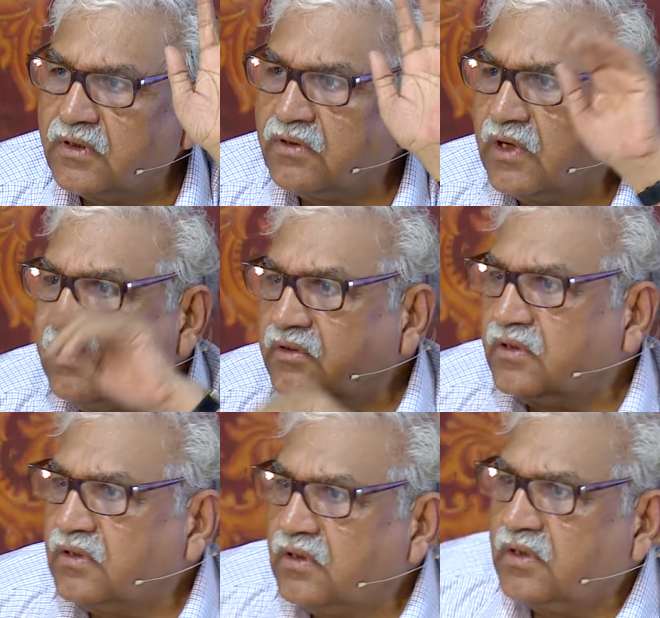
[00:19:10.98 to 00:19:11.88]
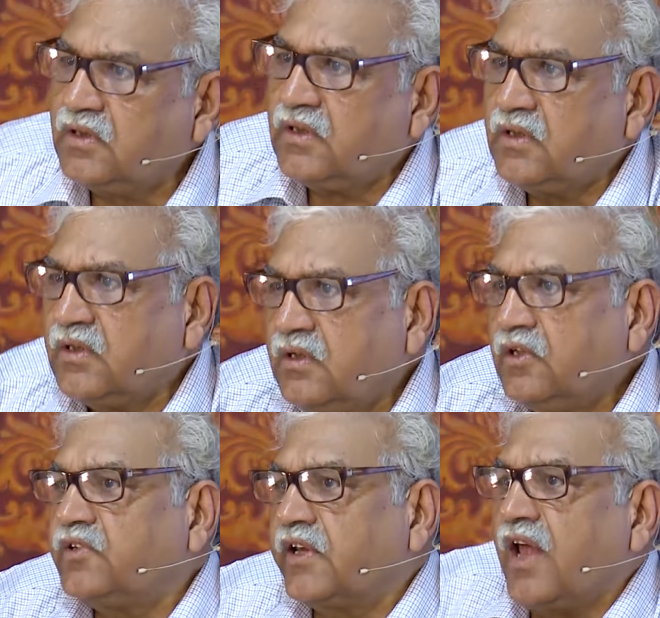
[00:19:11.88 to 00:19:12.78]
Right?
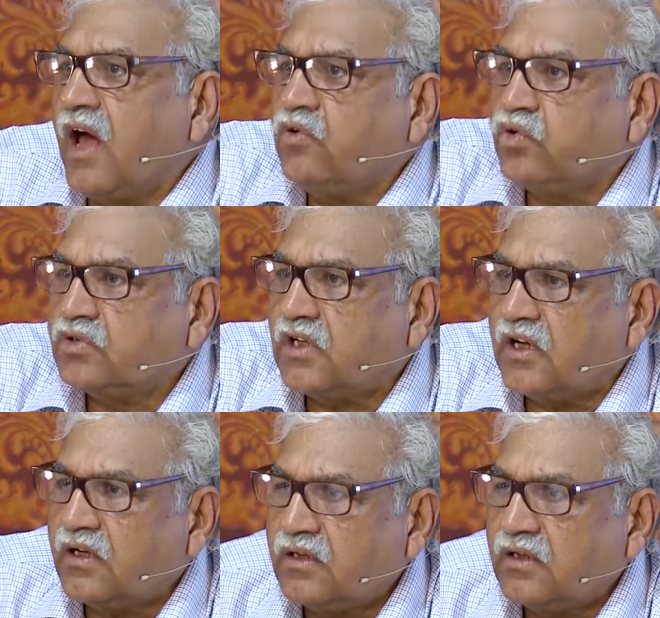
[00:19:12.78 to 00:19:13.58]
This is a jnan hota.